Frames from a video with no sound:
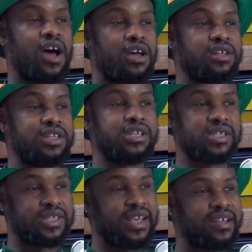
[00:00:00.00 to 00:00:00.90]
out of these
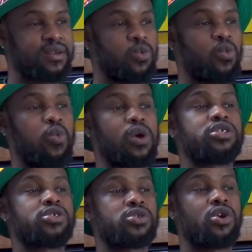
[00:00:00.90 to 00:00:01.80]
10,
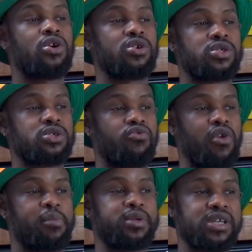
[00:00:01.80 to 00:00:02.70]
which songs
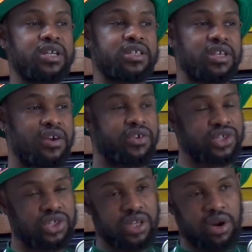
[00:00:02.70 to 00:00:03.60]
represent the
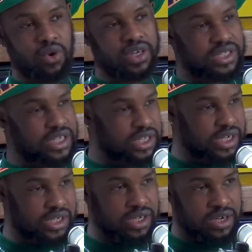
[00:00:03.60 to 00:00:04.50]
direction that I want to take it in.